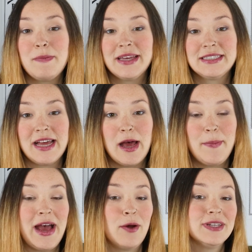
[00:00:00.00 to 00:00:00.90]
mess
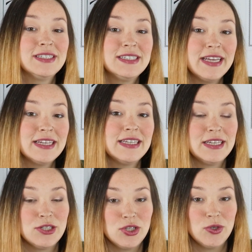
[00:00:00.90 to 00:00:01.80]
up how it's synced
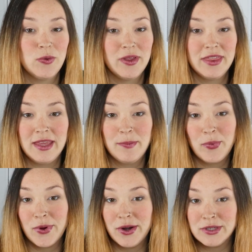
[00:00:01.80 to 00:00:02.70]
into the
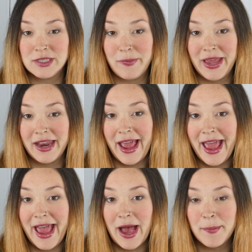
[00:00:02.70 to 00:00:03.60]
print on demand
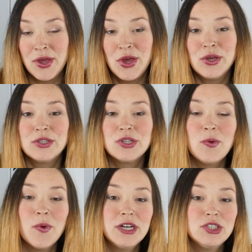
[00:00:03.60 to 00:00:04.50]
app. So
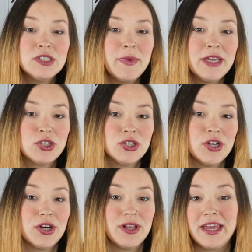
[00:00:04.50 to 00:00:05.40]
you want to just make
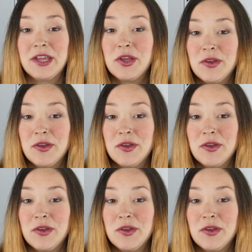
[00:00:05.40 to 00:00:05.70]
sure, like,